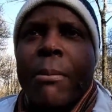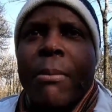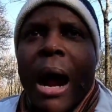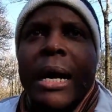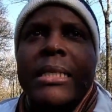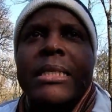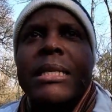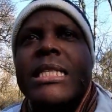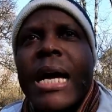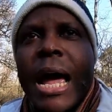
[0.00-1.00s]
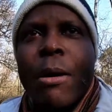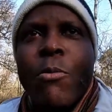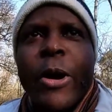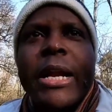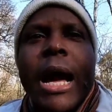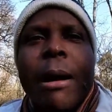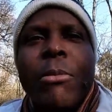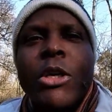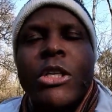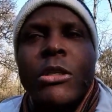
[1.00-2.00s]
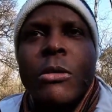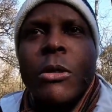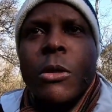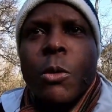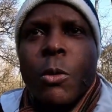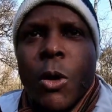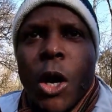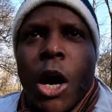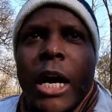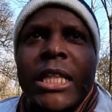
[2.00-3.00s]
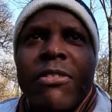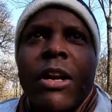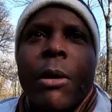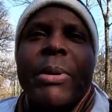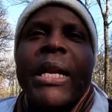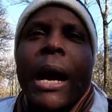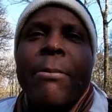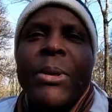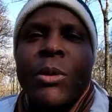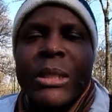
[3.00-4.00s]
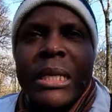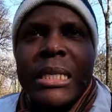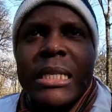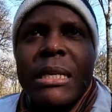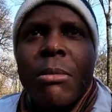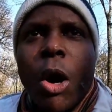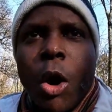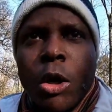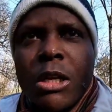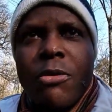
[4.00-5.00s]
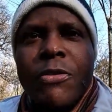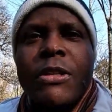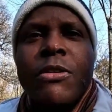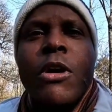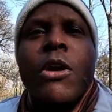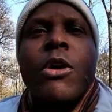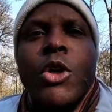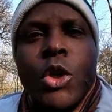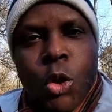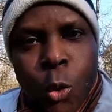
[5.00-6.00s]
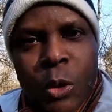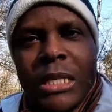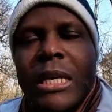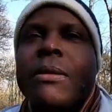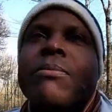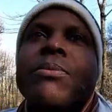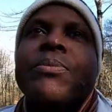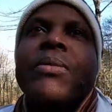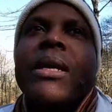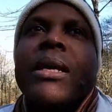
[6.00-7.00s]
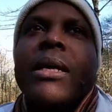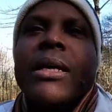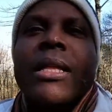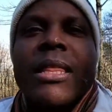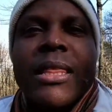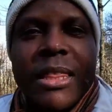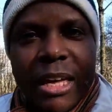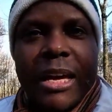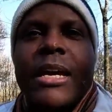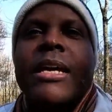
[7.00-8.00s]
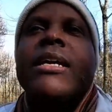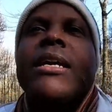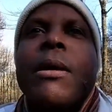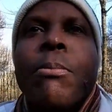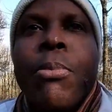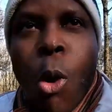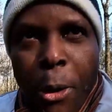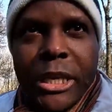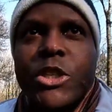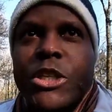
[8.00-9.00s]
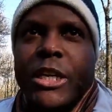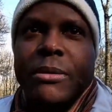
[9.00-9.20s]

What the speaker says: marks the time when I'm going to work on developing a music system out of it using the poetry.